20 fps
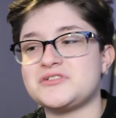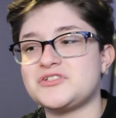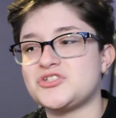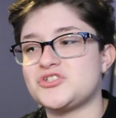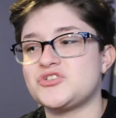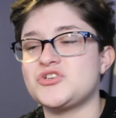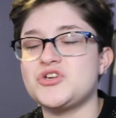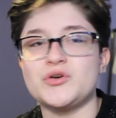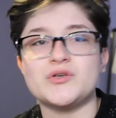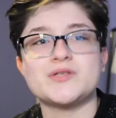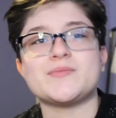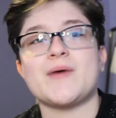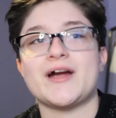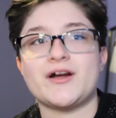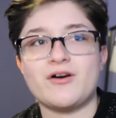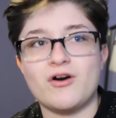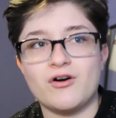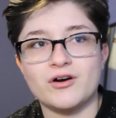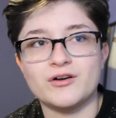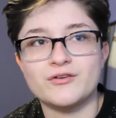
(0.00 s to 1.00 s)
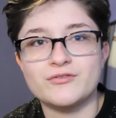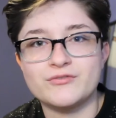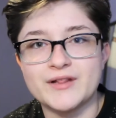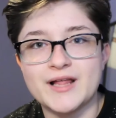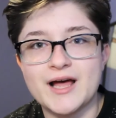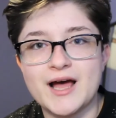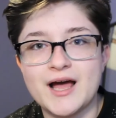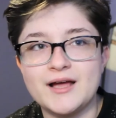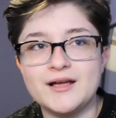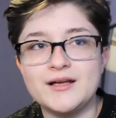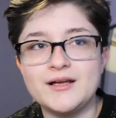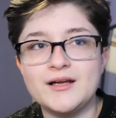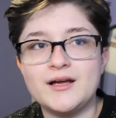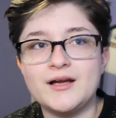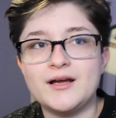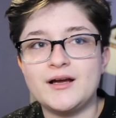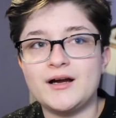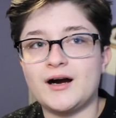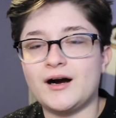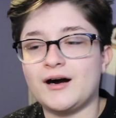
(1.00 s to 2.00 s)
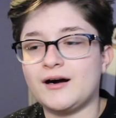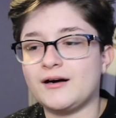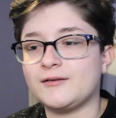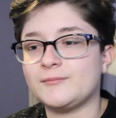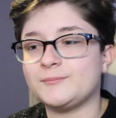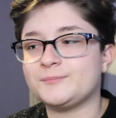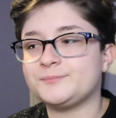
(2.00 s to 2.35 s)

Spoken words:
use my card for that, and